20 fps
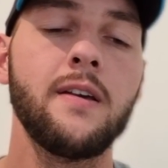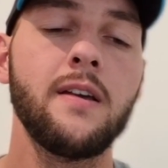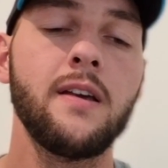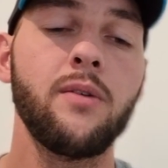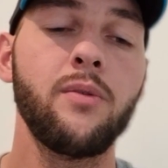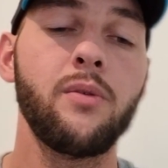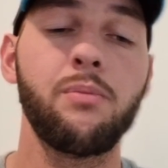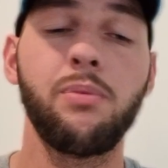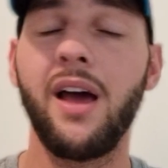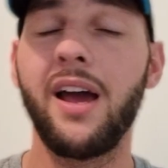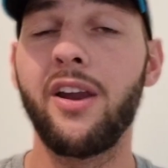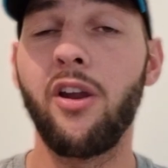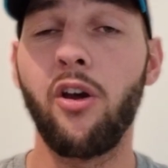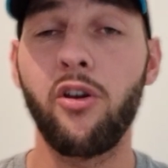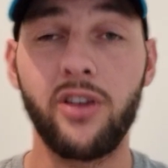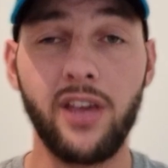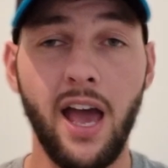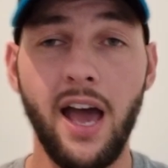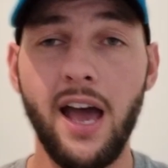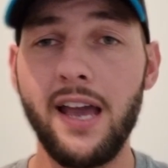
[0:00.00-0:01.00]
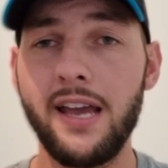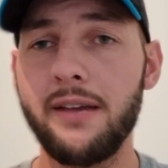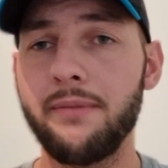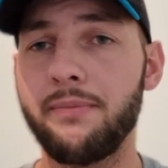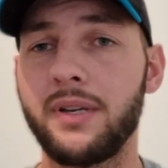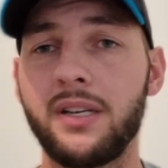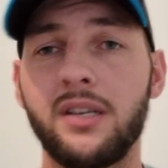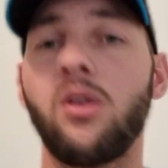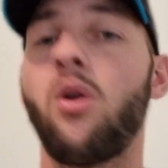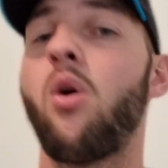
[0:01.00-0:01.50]
We played okay,
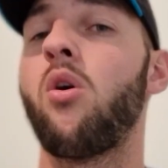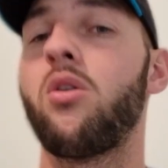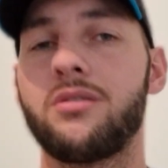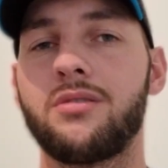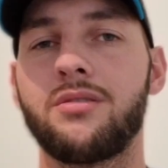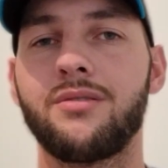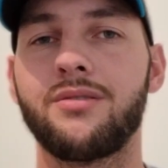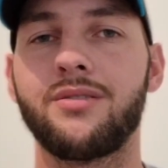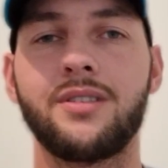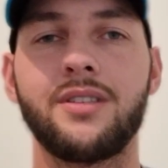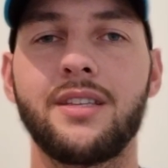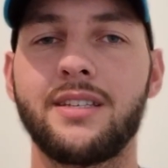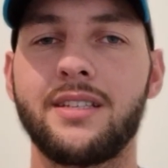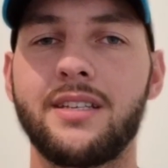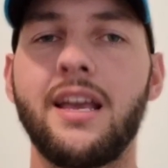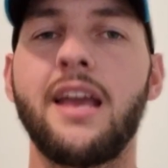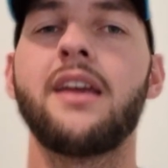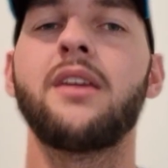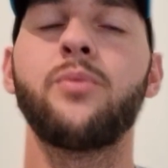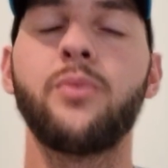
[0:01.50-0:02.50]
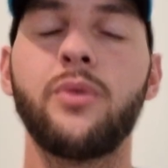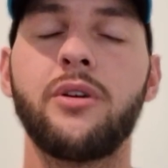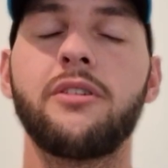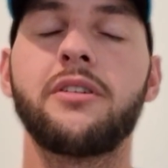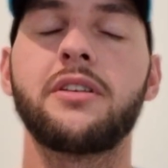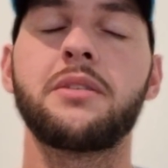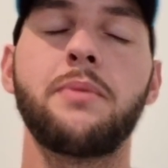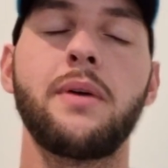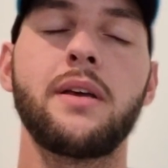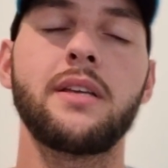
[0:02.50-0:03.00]
but not to the standard we're
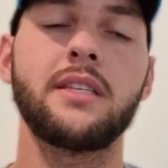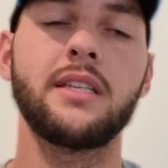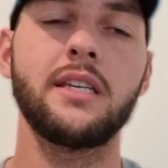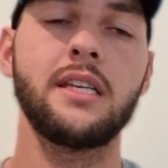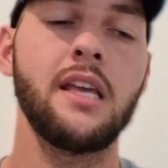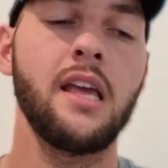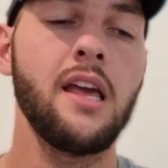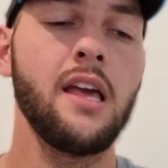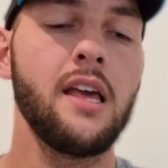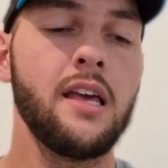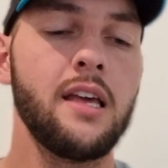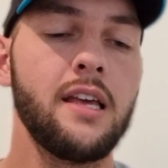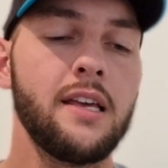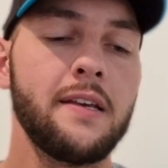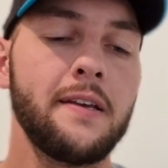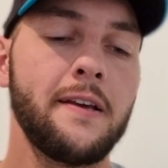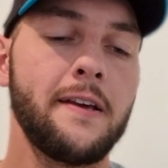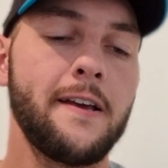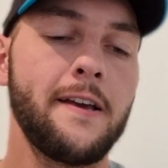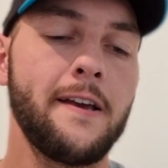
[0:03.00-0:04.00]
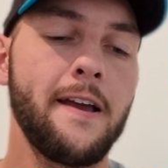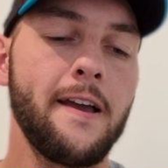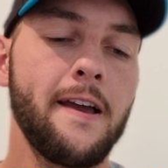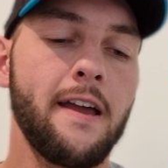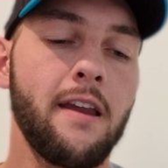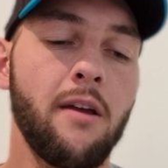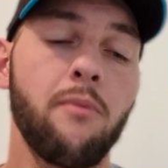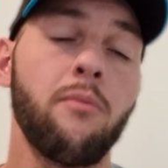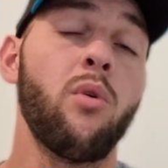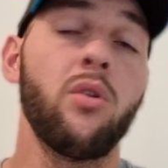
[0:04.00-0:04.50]
expecting. And
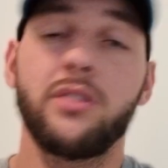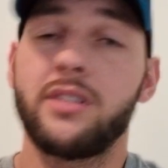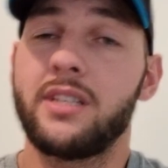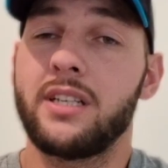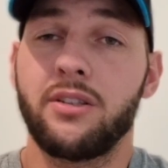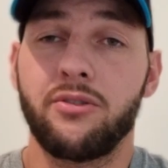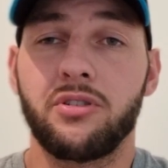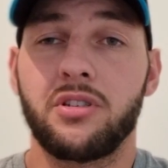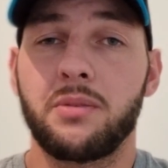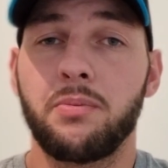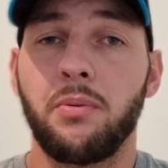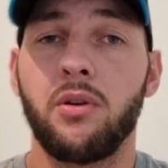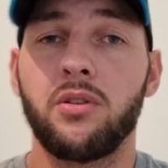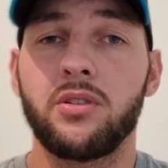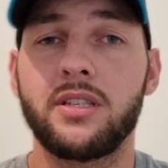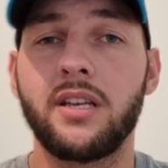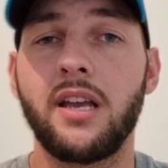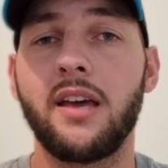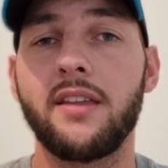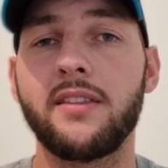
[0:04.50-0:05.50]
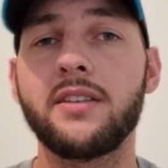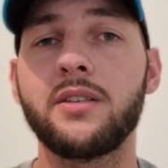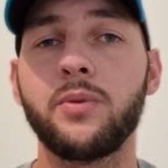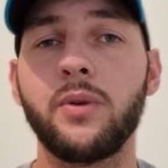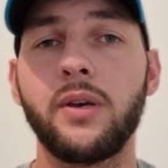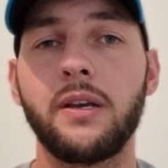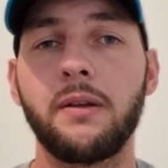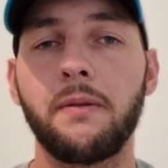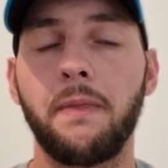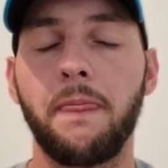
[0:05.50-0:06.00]
I'm wanting a response now this
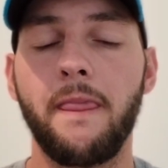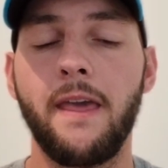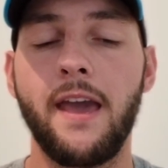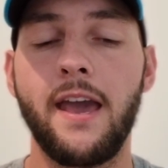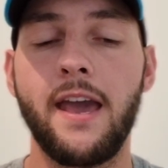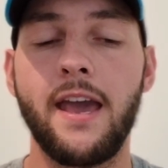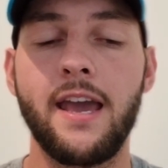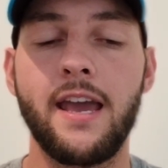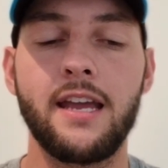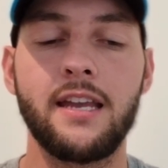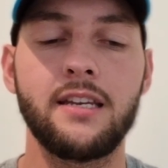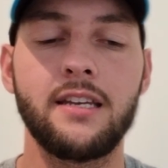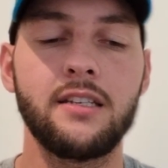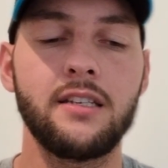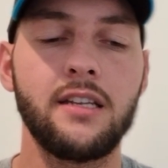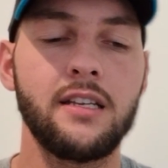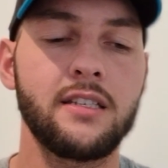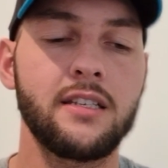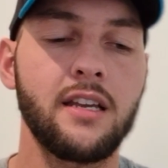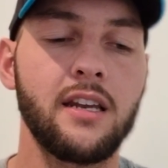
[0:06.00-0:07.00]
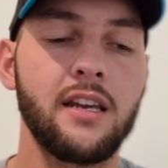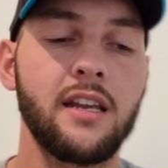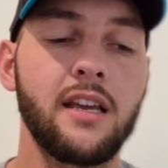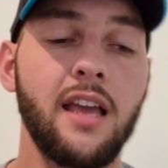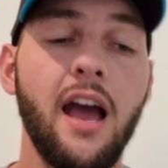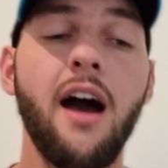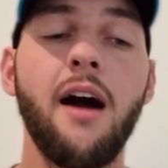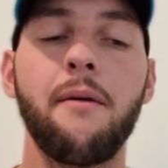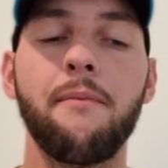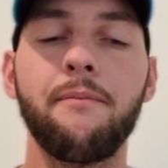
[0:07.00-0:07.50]
week. And it's going to
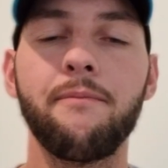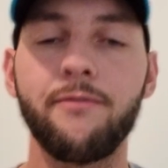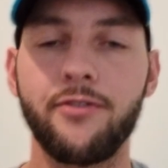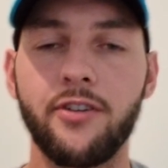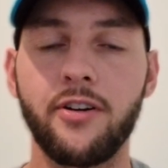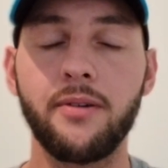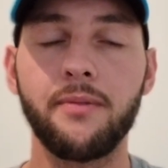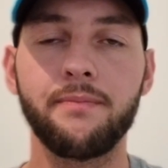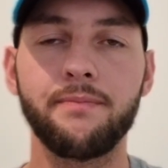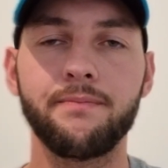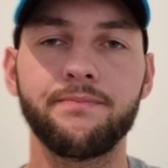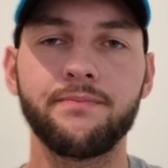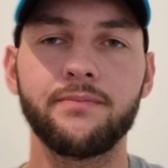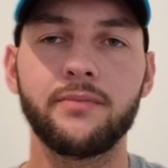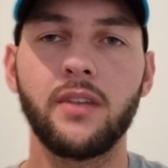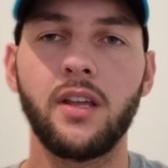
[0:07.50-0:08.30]
come from